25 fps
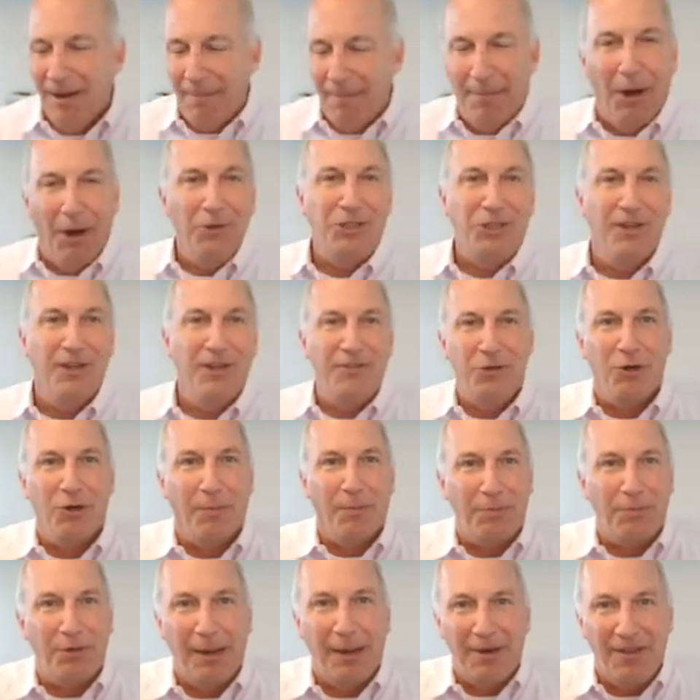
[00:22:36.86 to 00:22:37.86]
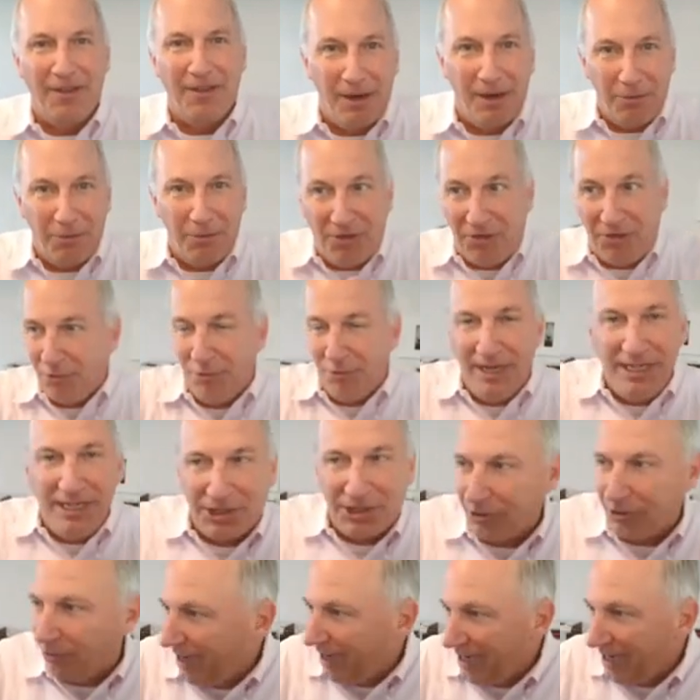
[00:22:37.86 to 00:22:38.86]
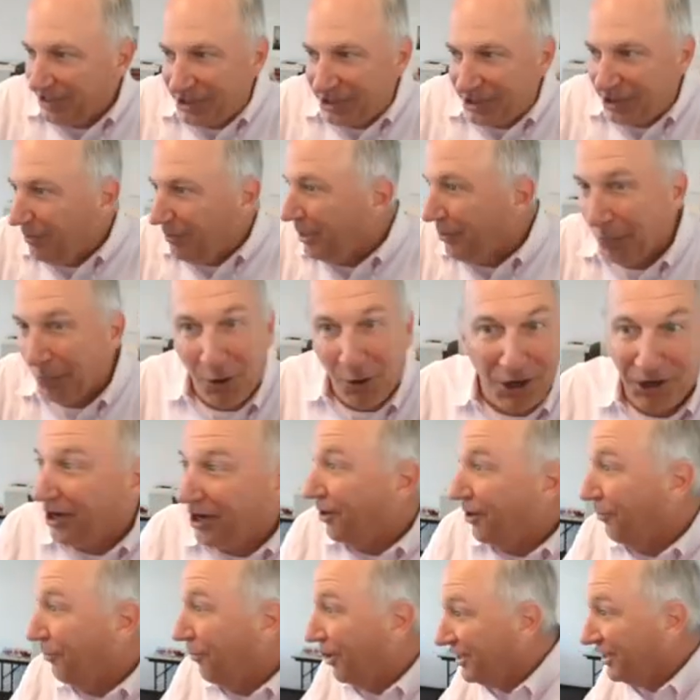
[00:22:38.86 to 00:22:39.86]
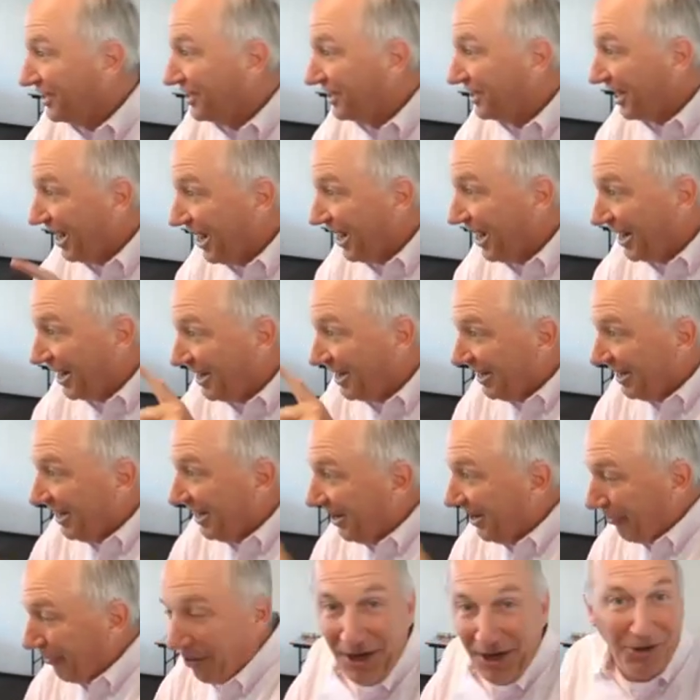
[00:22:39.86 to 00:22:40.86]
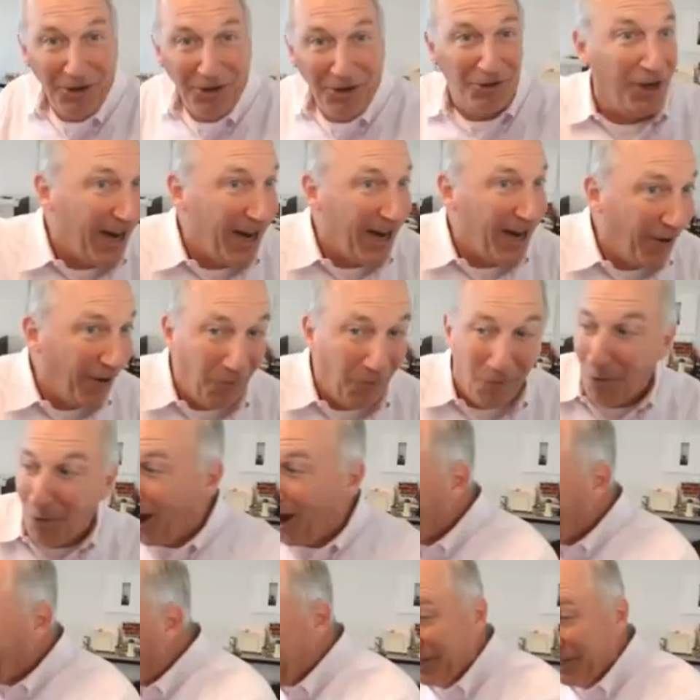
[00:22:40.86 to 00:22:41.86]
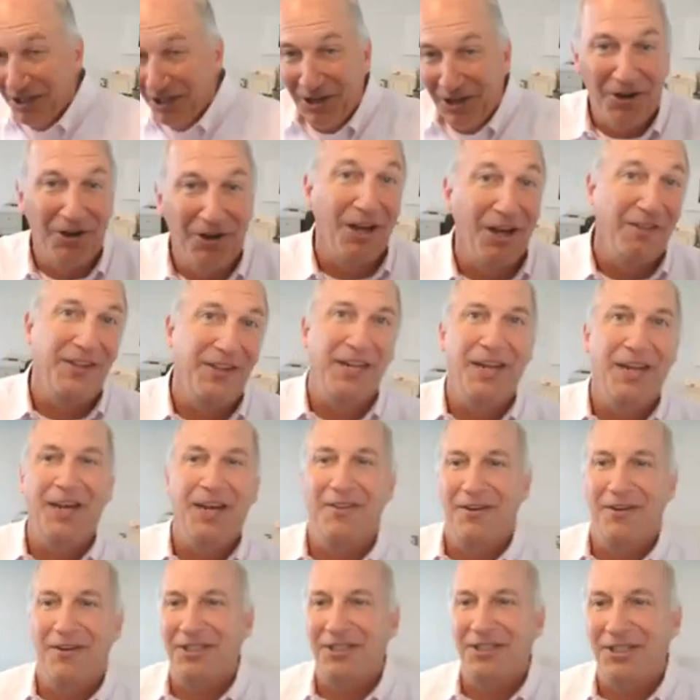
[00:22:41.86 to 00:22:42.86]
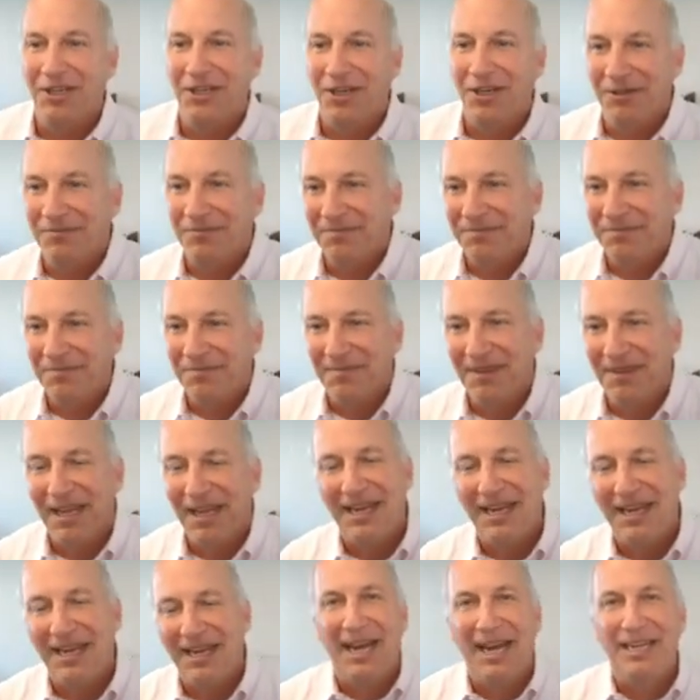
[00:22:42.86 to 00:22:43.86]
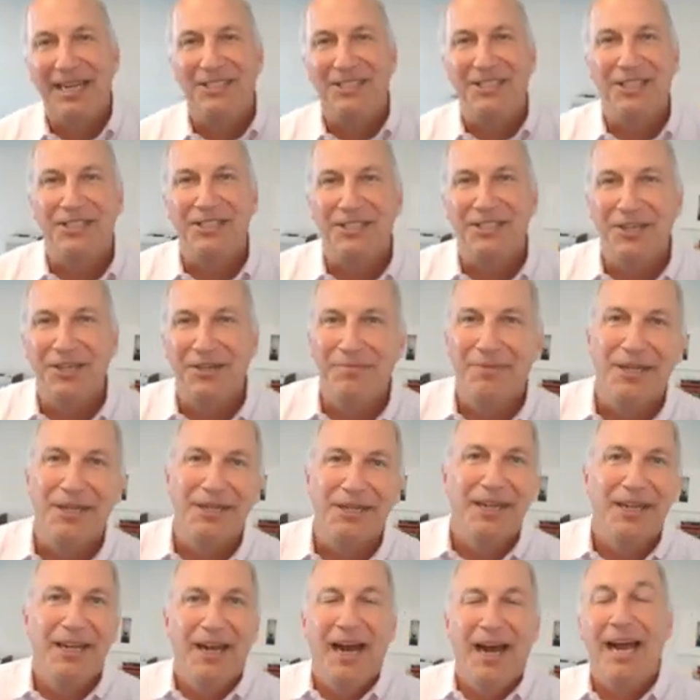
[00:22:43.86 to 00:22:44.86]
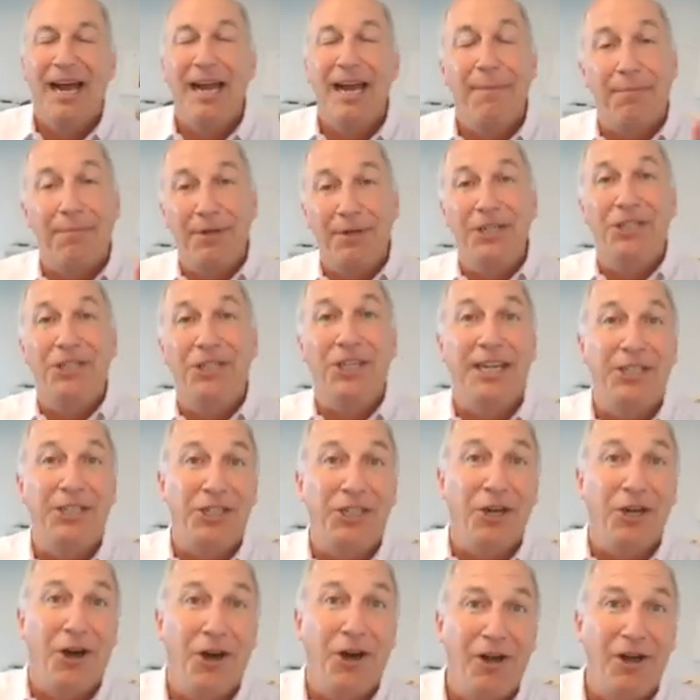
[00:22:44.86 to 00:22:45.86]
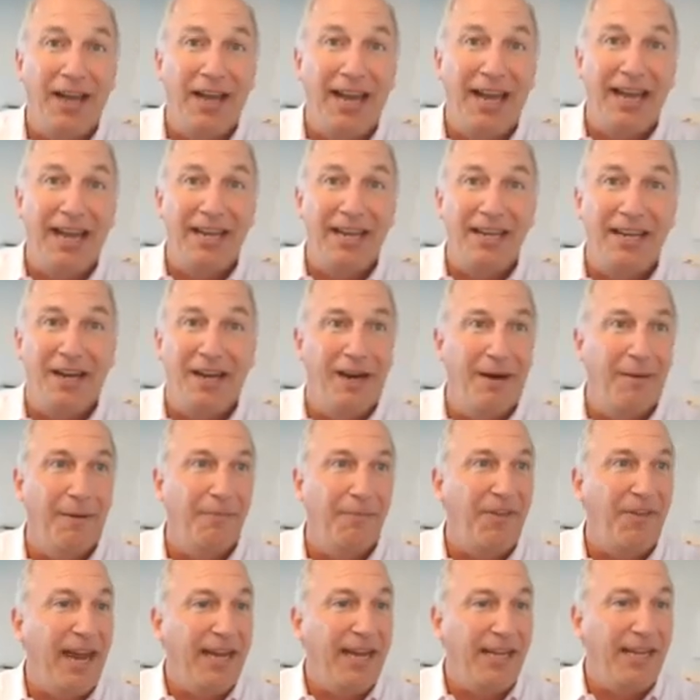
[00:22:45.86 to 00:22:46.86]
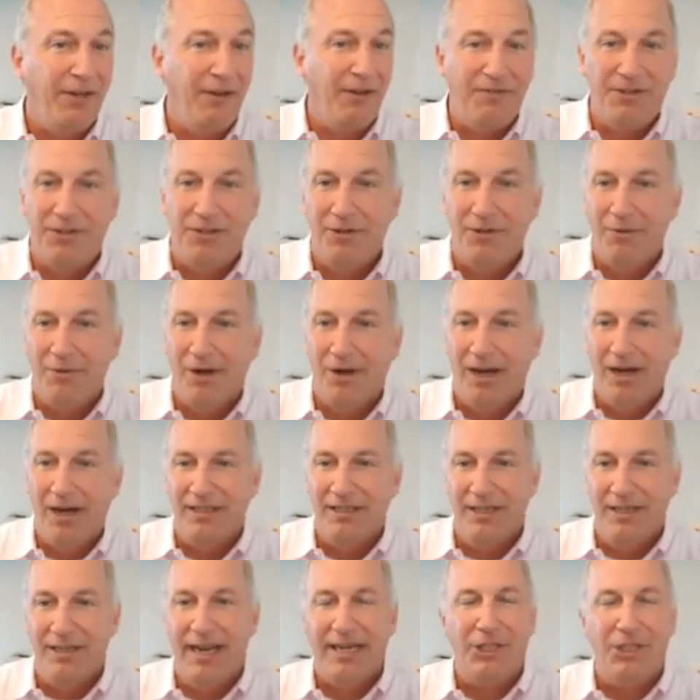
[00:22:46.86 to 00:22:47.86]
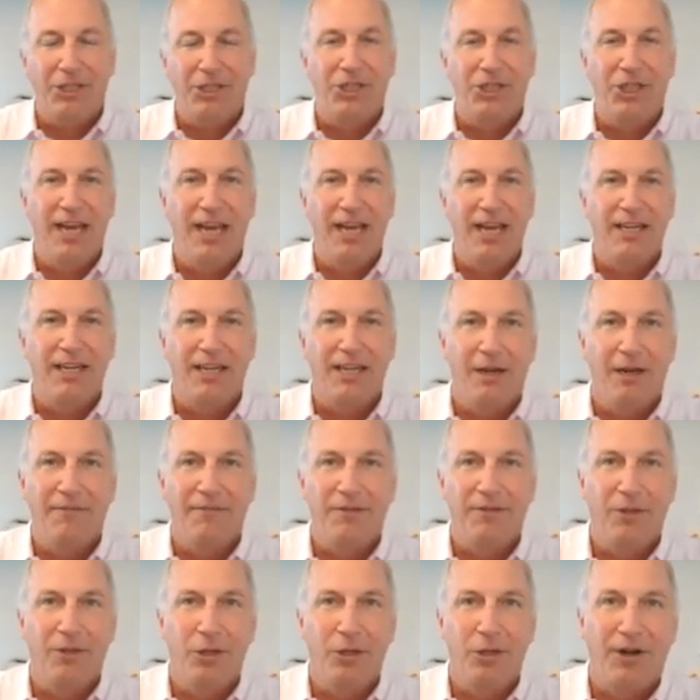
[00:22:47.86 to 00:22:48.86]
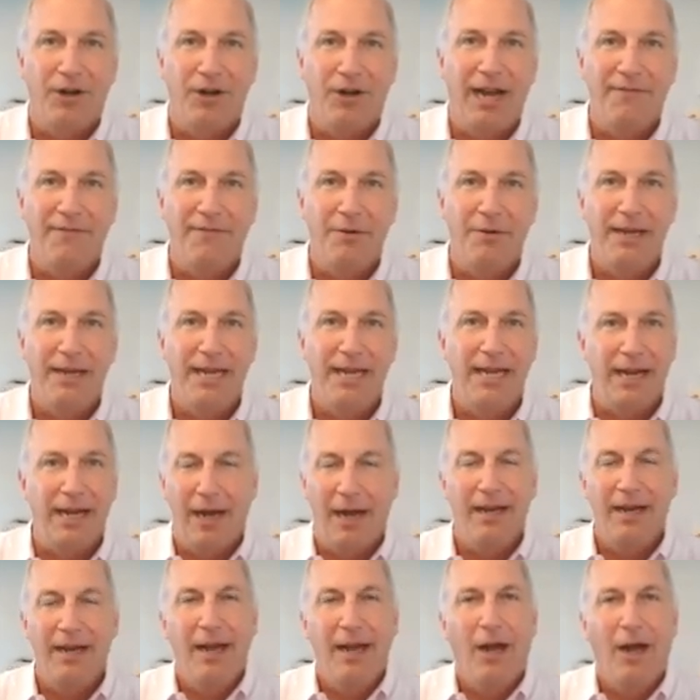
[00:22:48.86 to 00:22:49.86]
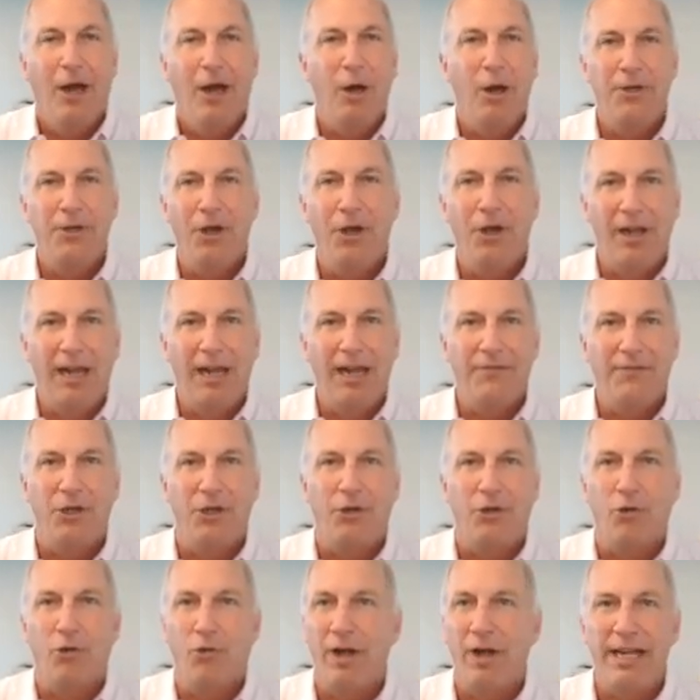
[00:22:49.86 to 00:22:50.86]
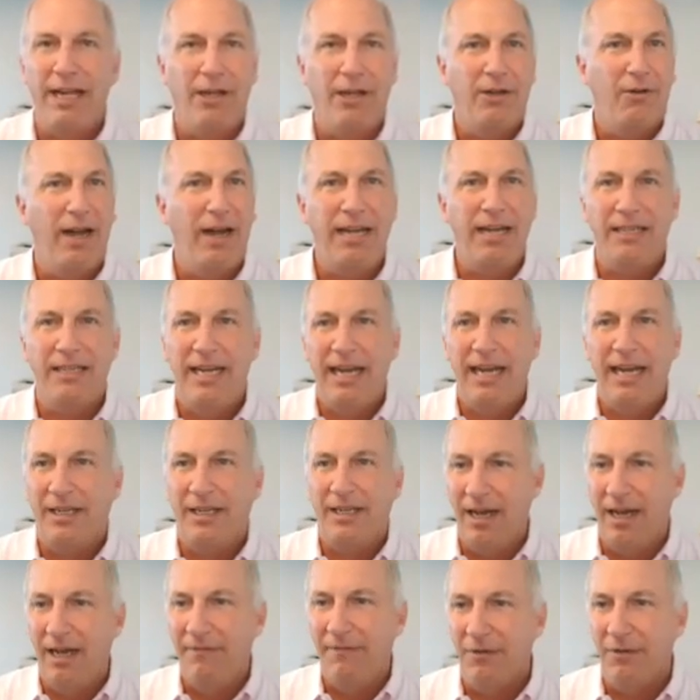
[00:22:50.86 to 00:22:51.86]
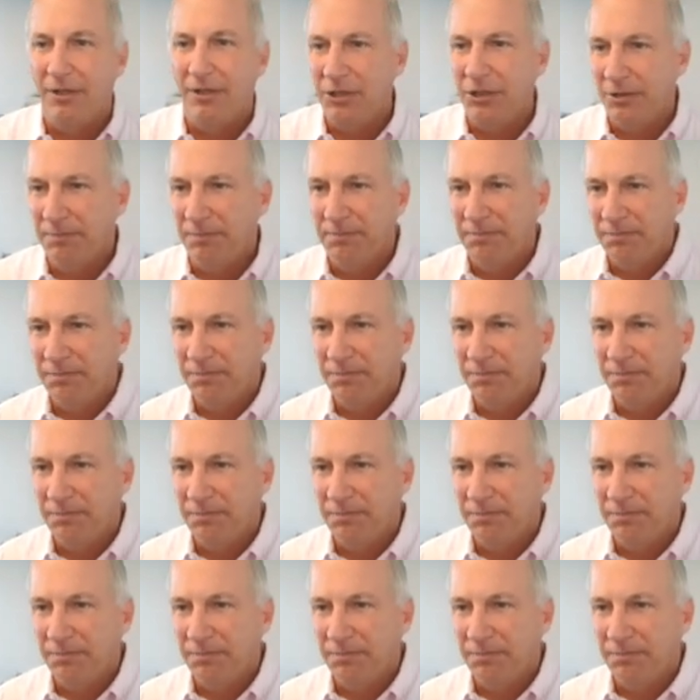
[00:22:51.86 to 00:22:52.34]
Most of you are probably there with 3 screens doing work on one side while you're trying to watch and learn on the other. So I got you. So, but I appreciate y'all. And thank you to NextGen and Govloop for having me. And I hope you all have a great day at the conference.